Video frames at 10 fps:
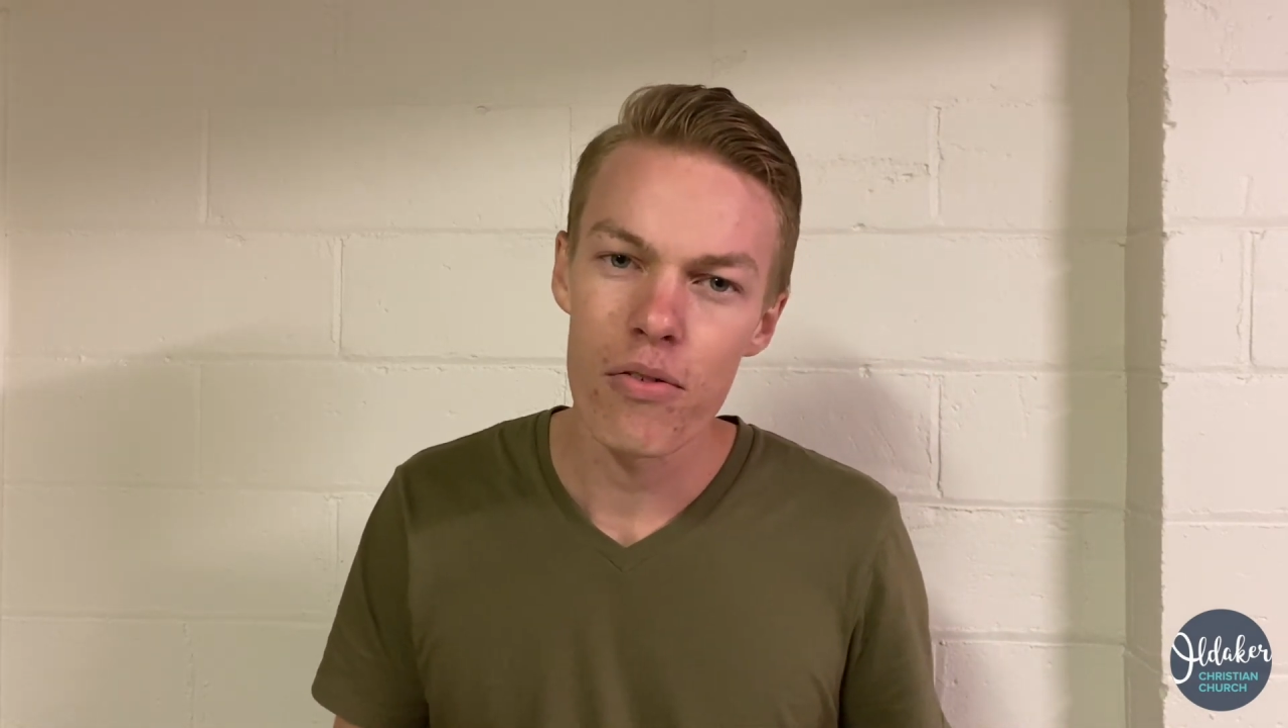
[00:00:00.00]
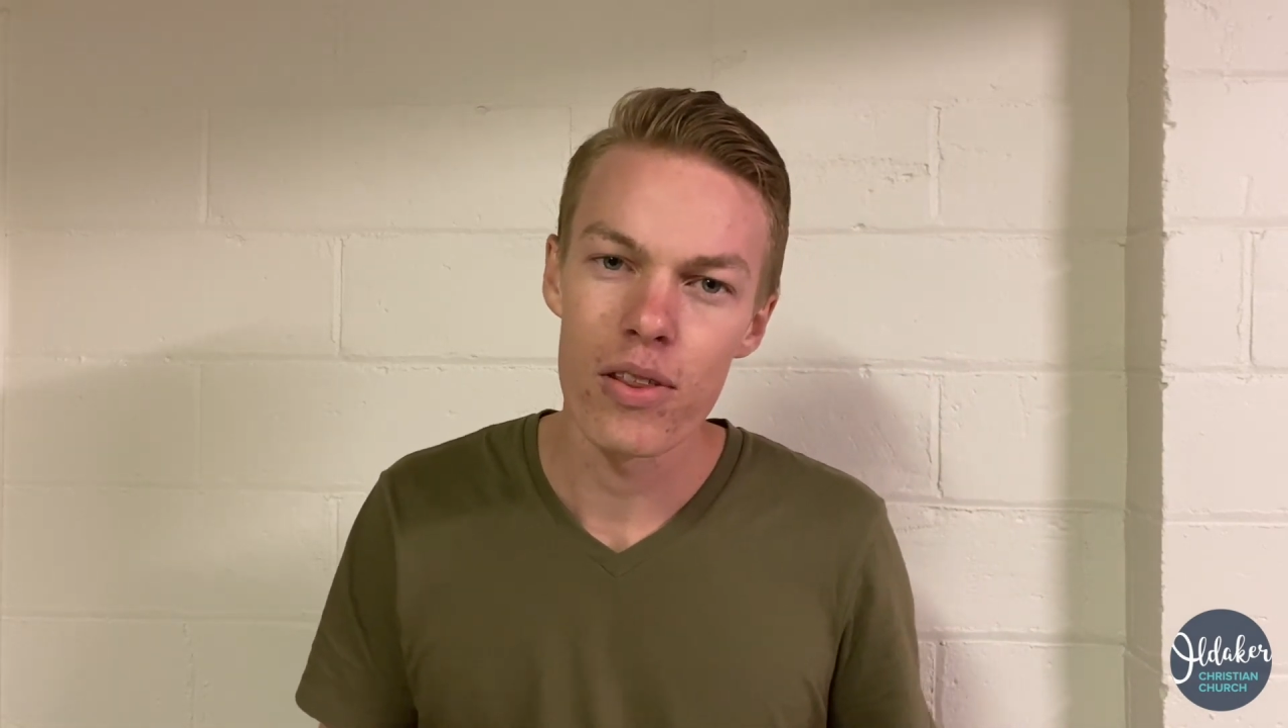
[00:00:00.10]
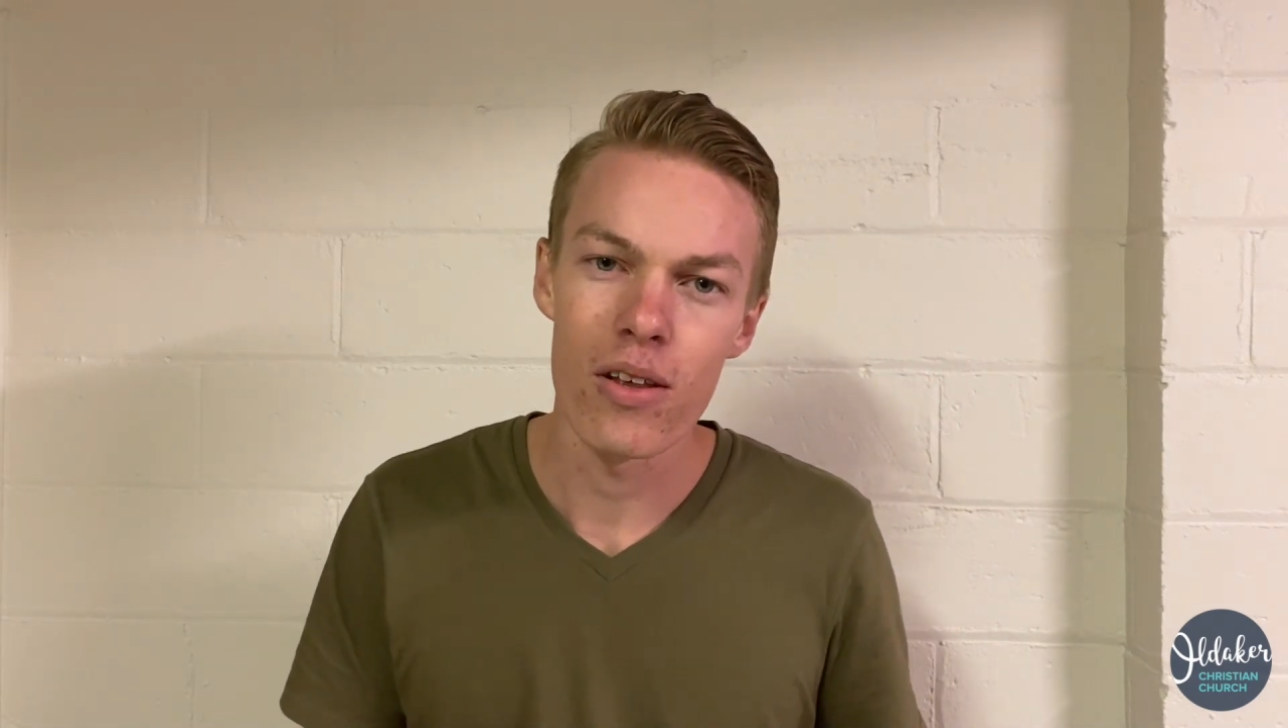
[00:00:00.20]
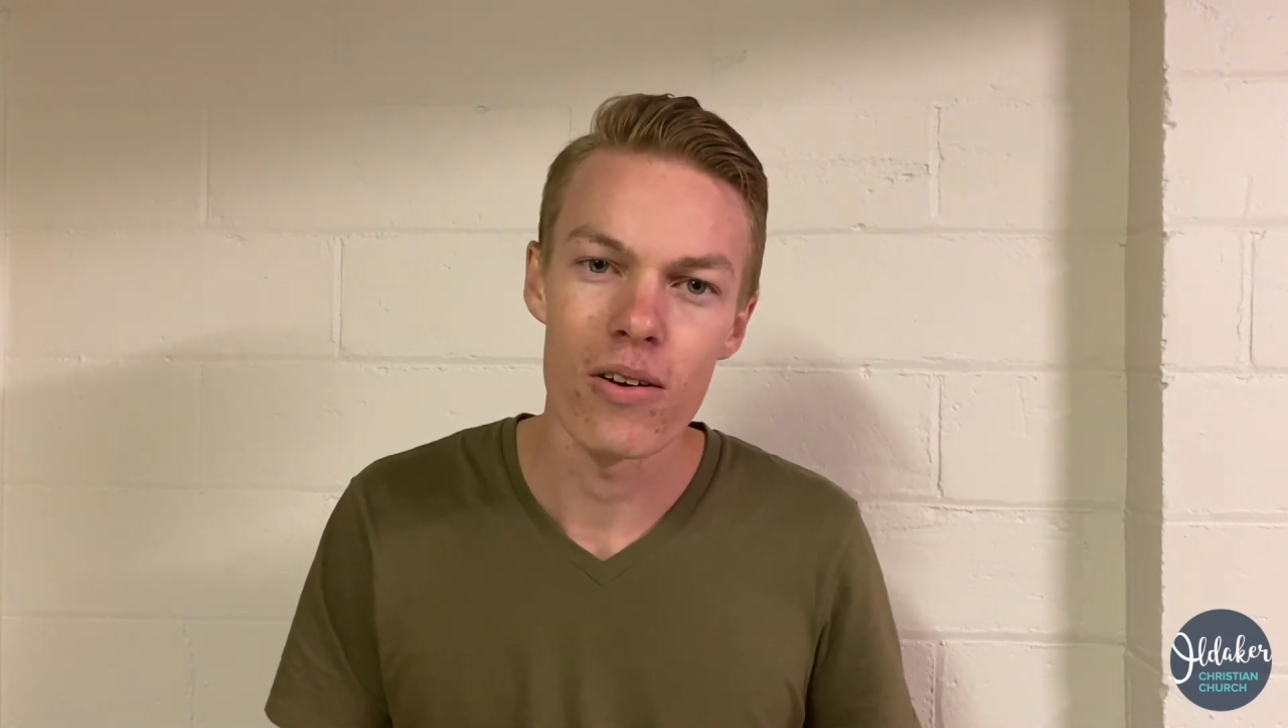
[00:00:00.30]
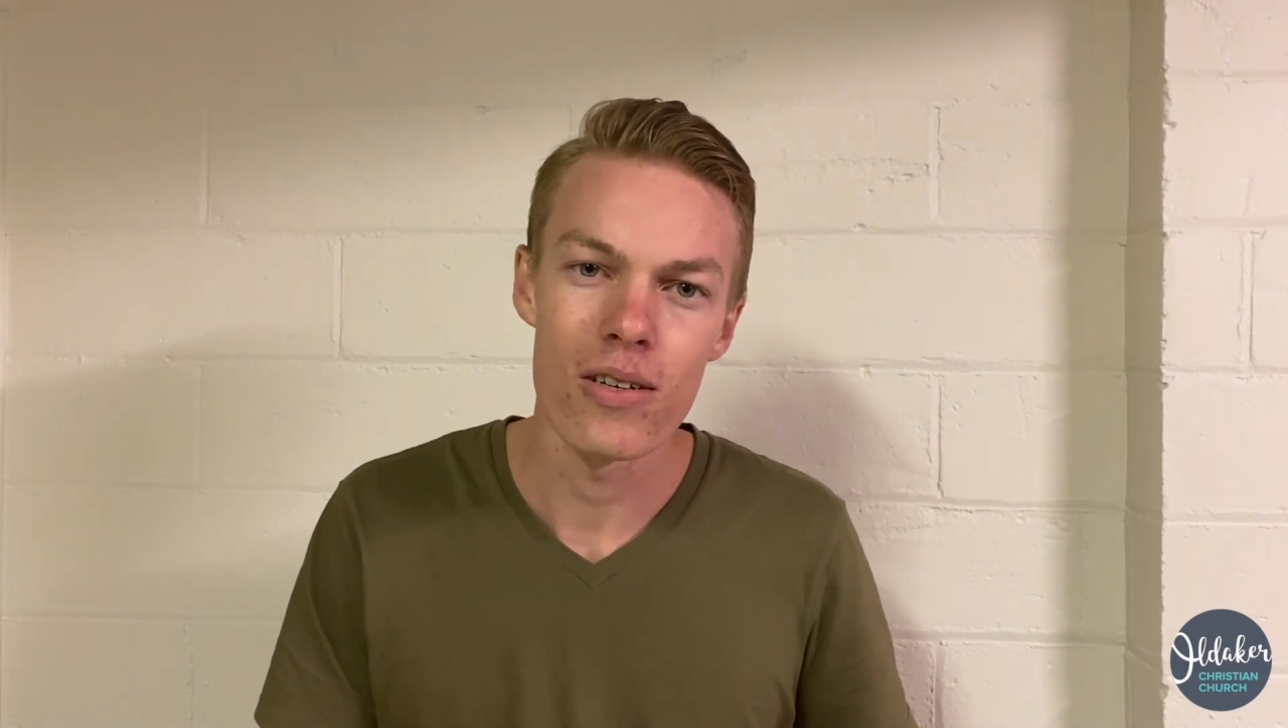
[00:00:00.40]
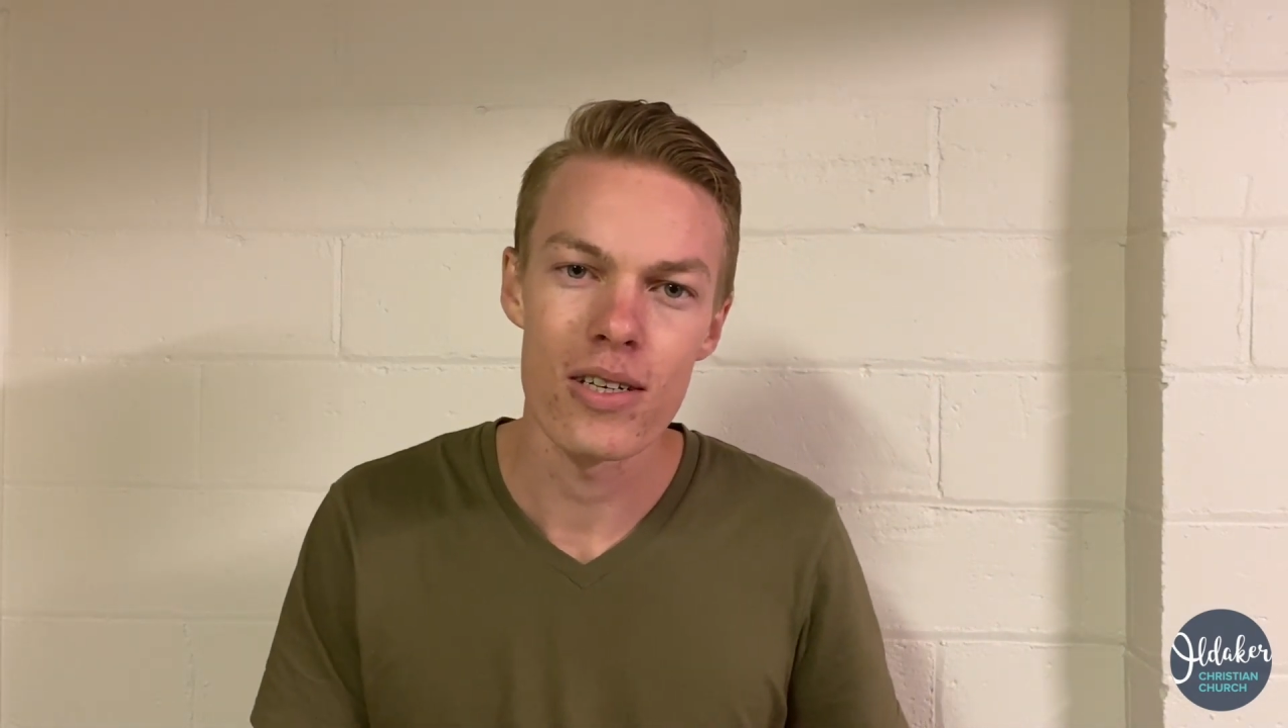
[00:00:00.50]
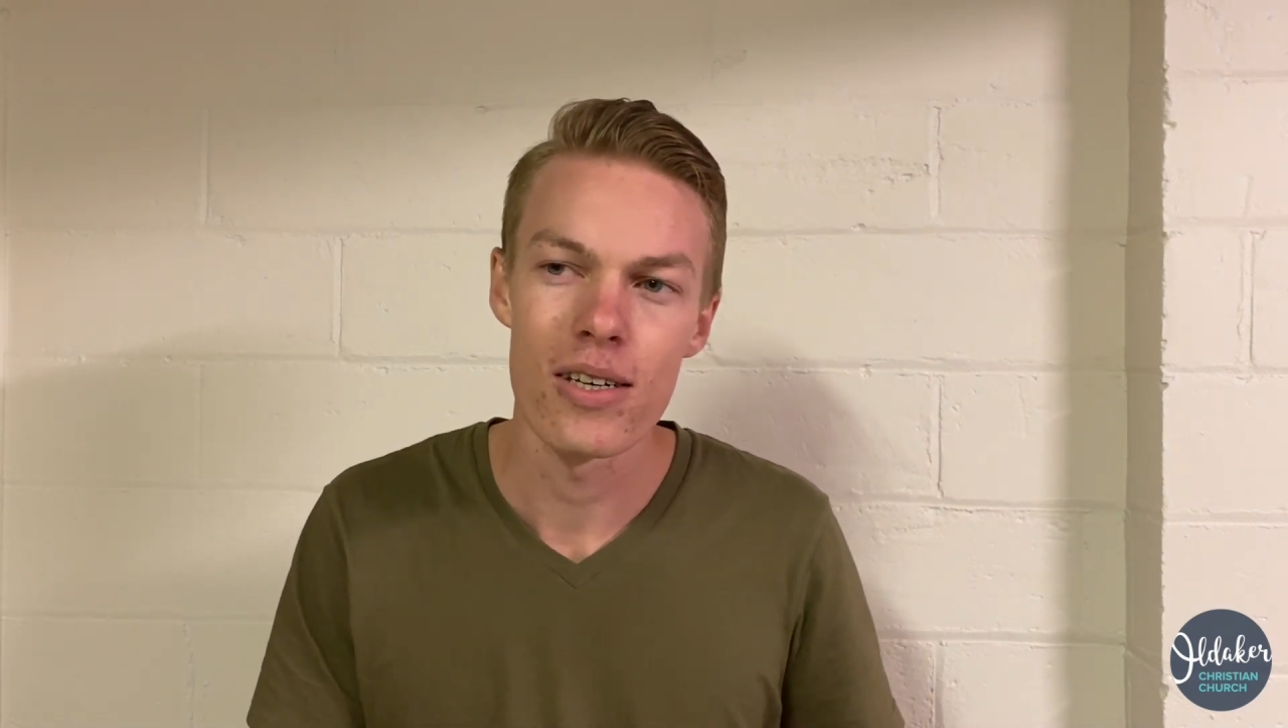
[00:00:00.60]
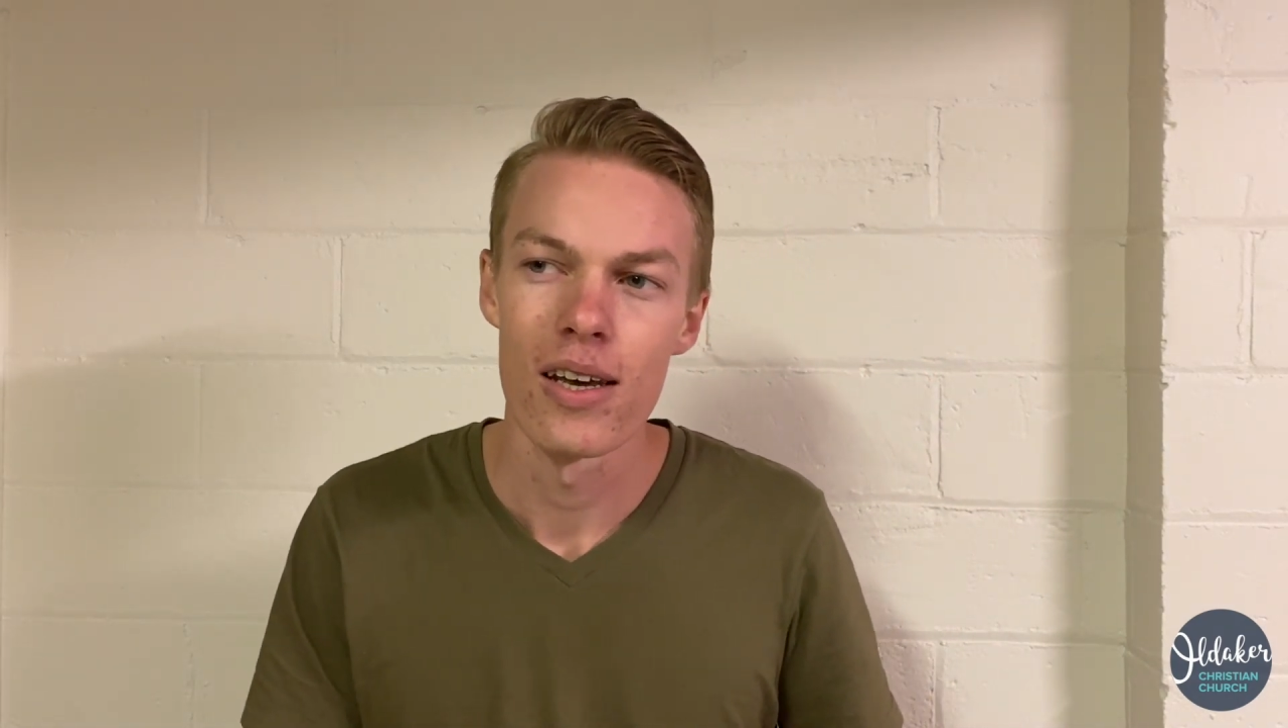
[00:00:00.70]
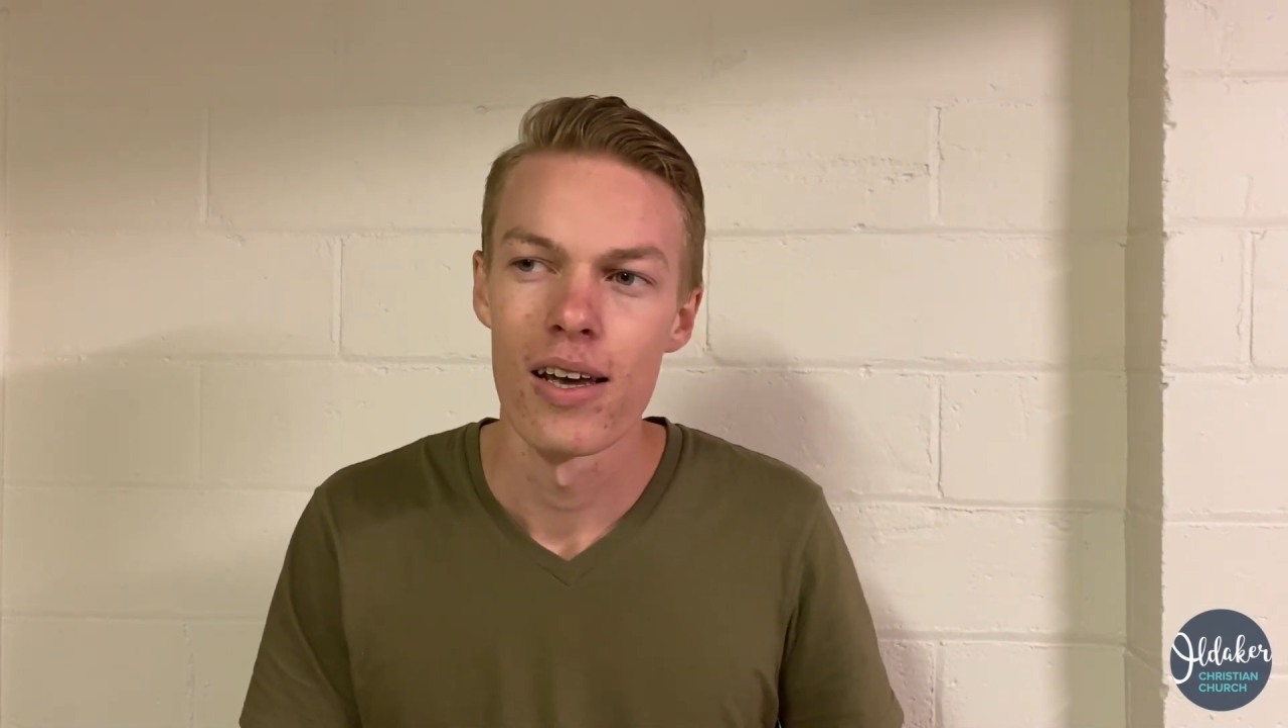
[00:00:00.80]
in those